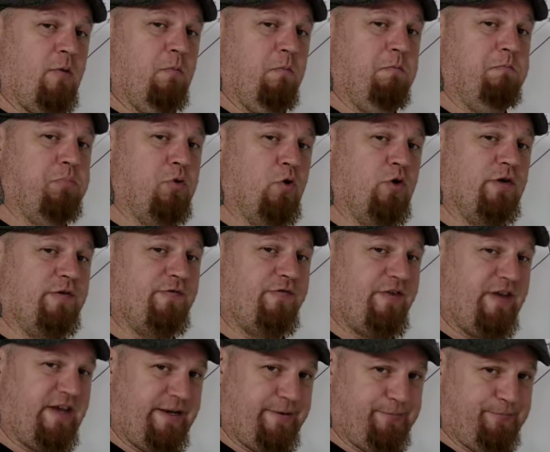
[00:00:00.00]
board
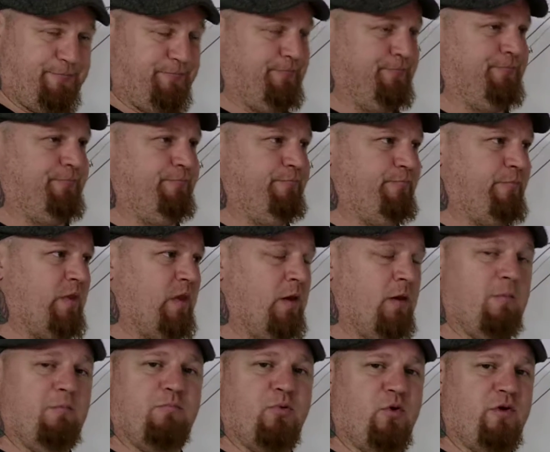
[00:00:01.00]
feet.
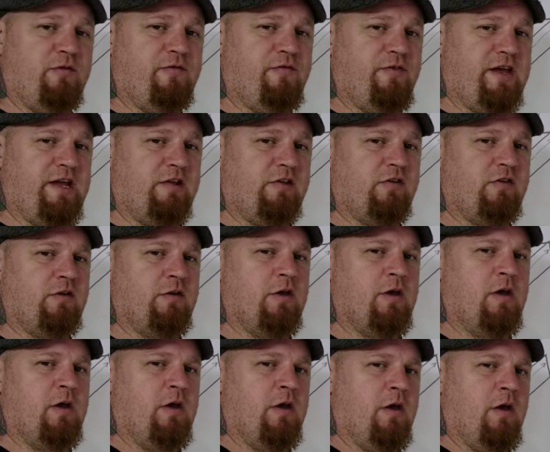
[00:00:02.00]
Board feet's
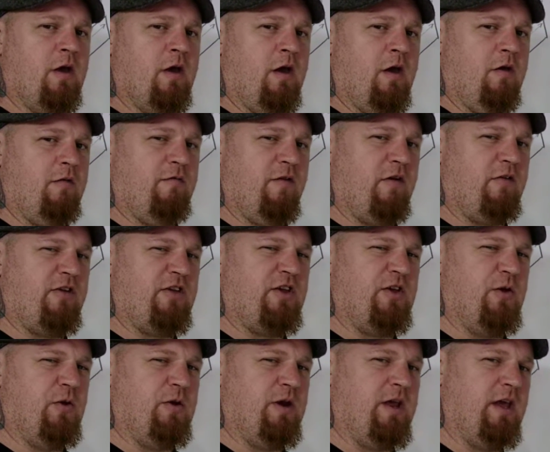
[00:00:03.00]
a very
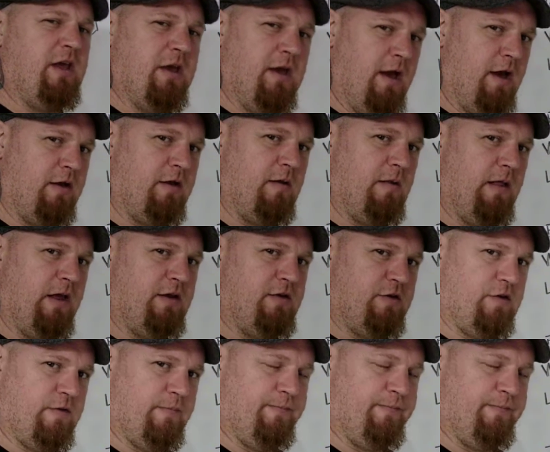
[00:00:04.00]
unique calculation.